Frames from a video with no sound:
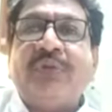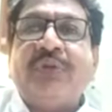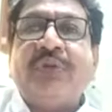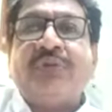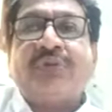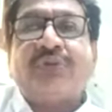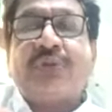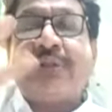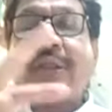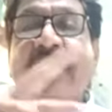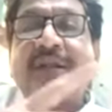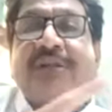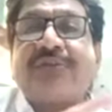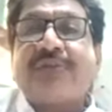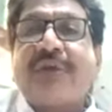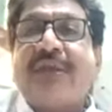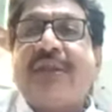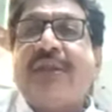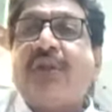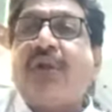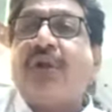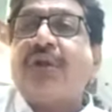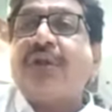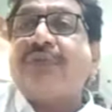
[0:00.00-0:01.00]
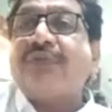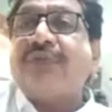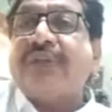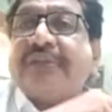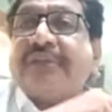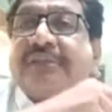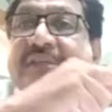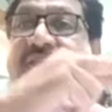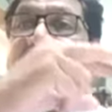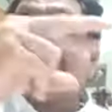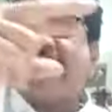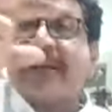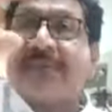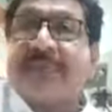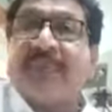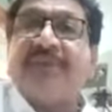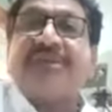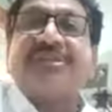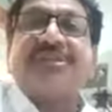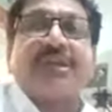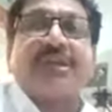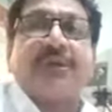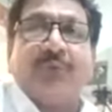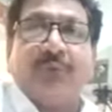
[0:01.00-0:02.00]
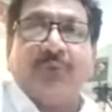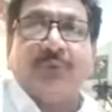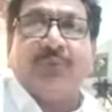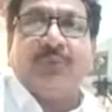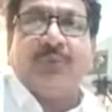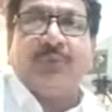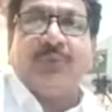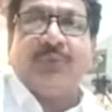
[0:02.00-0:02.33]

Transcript: So that's why a lot of diseases are missed out.